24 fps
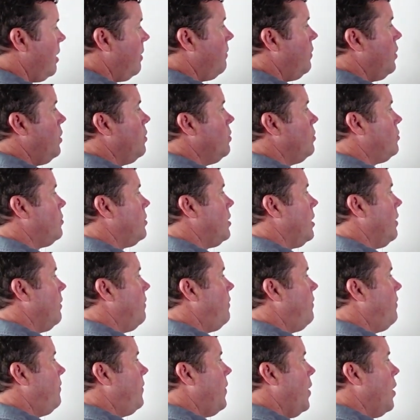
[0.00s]
of using
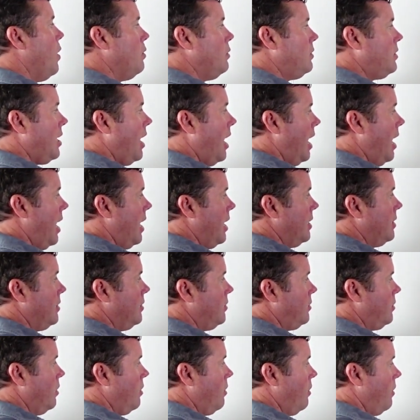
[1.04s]

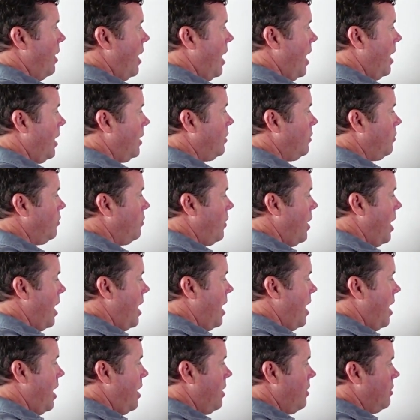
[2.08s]
photons or
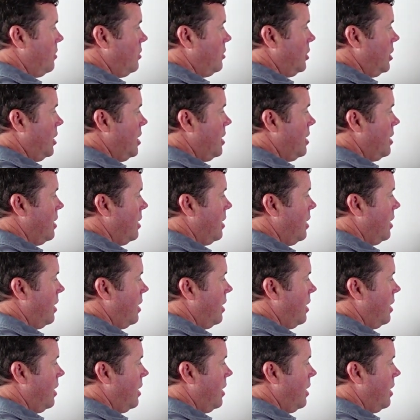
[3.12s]
X-ray energy